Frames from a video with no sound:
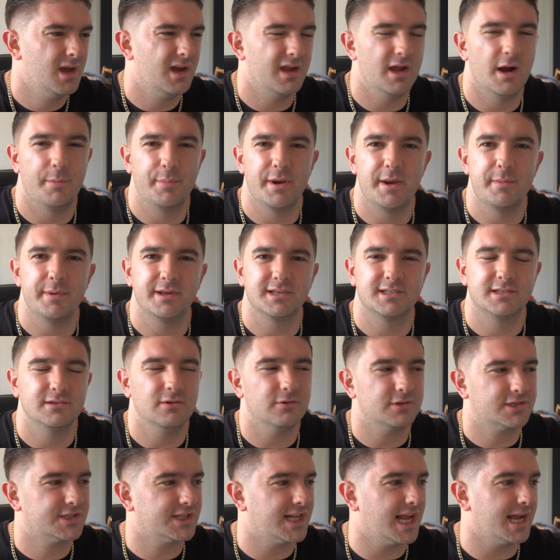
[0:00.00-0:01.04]
yeah, I've been a bit,
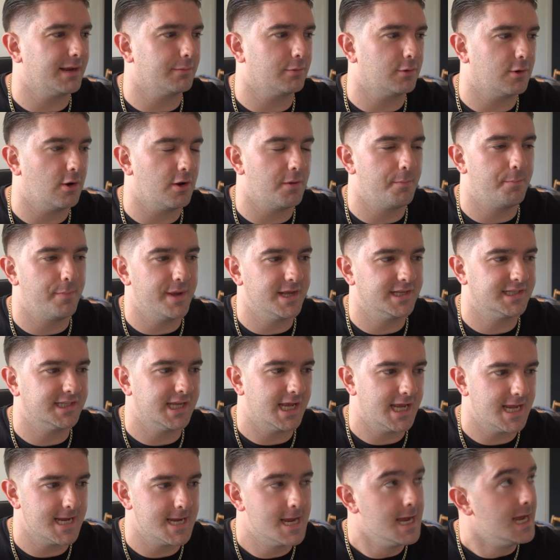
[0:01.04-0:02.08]
not slack, we're kind of
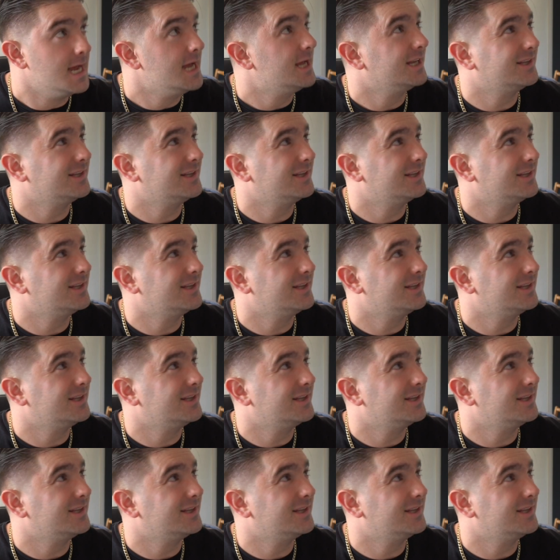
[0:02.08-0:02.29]
busy,